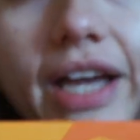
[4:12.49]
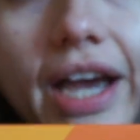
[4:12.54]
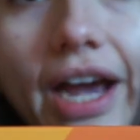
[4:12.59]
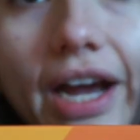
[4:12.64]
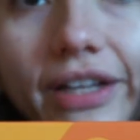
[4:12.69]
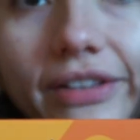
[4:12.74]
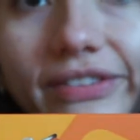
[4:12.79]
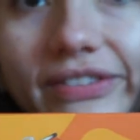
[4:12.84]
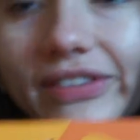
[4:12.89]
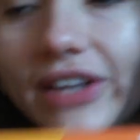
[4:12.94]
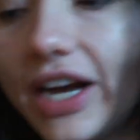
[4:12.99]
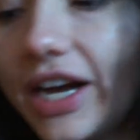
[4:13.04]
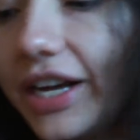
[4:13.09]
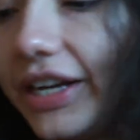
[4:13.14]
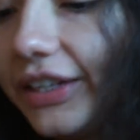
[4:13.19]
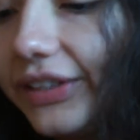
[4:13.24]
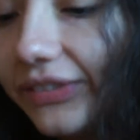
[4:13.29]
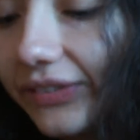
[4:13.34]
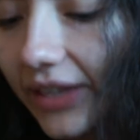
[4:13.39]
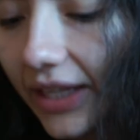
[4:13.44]
can
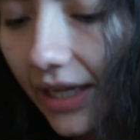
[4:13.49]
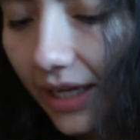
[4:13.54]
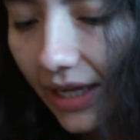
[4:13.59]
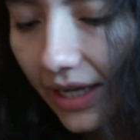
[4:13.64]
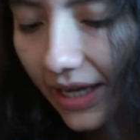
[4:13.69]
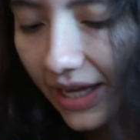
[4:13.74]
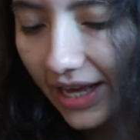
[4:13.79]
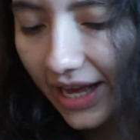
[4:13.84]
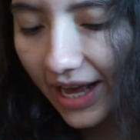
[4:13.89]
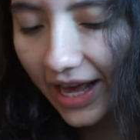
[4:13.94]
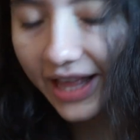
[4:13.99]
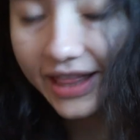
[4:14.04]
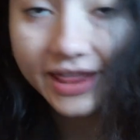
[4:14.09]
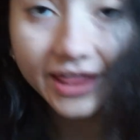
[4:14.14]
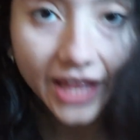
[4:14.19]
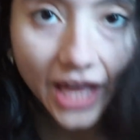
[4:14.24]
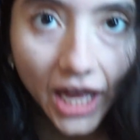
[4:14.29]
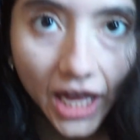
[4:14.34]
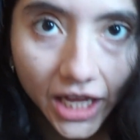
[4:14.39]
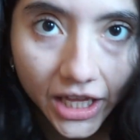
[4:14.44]
size. And
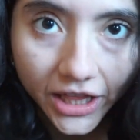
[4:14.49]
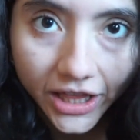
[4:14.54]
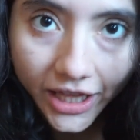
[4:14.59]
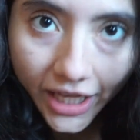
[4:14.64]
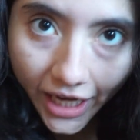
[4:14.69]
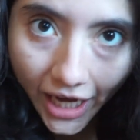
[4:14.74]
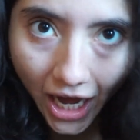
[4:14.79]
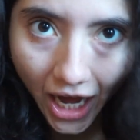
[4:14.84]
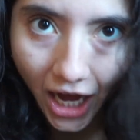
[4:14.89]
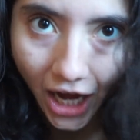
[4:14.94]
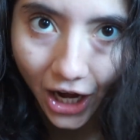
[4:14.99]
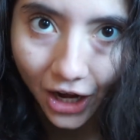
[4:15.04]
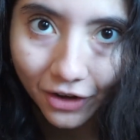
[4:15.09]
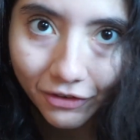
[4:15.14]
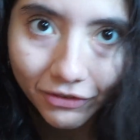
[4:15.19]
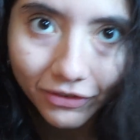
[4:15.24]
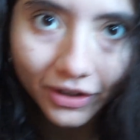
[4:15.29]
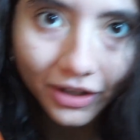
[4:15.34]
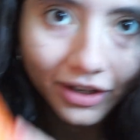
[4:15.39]
then they have